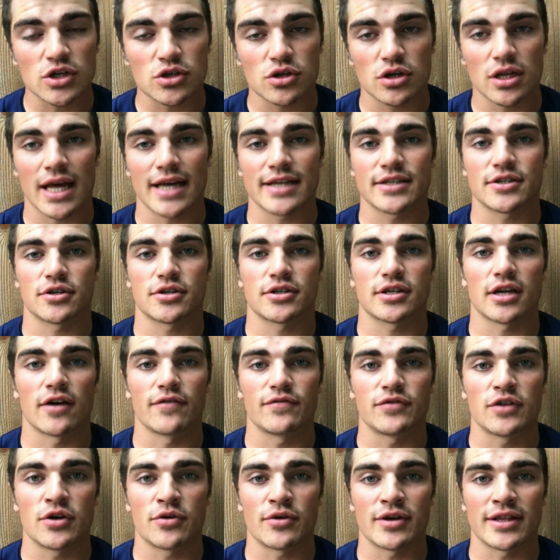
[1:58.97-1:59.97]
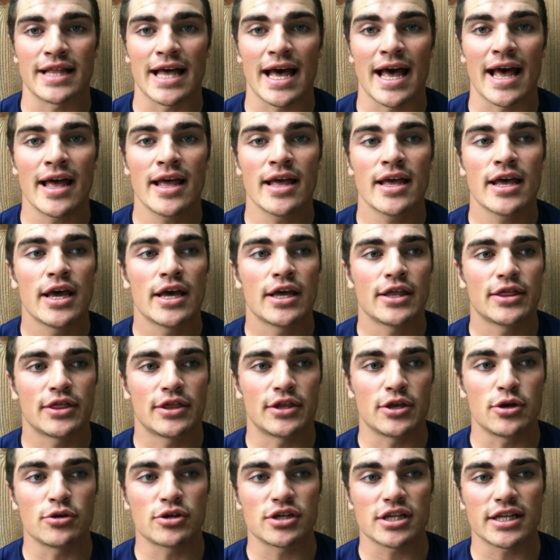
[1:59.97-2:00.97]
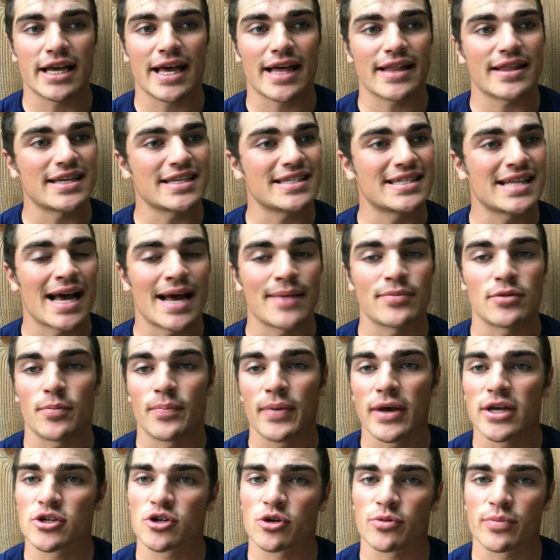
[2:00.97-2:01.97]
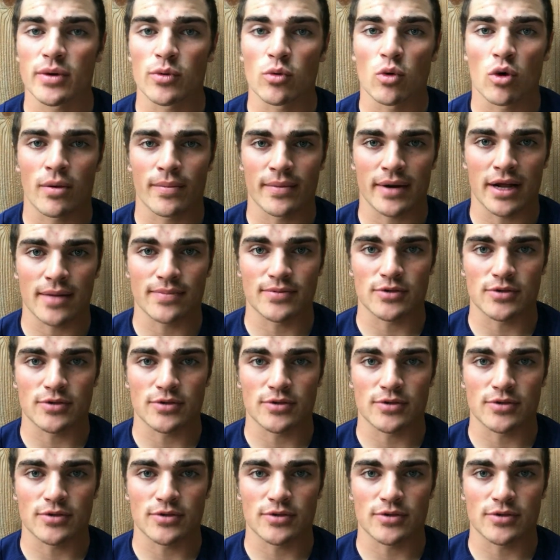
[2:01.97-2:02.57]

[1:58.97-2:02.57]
visualize yourself doing that. Usually at this time, the pitcher be warming